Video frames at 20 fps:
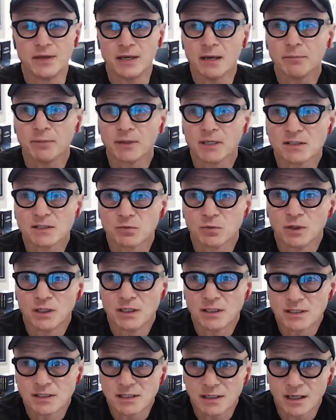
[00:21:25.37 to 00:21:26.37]
impetus
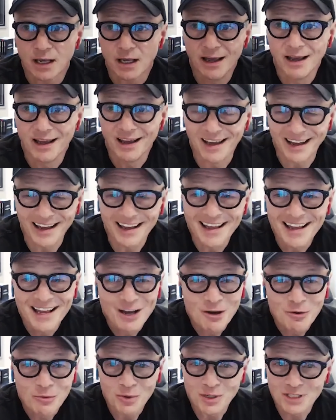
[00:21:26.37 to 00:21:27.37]
was
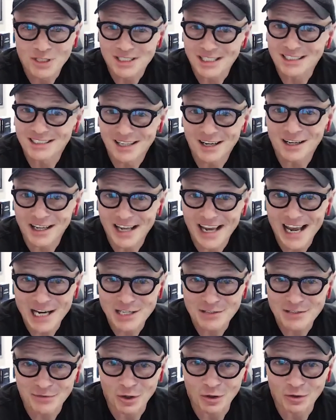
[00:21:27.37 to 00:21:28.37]
a ton of
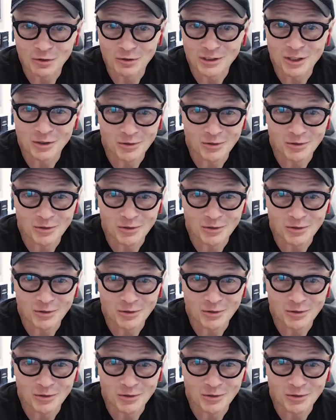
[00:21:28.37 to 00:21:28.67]
cash flow,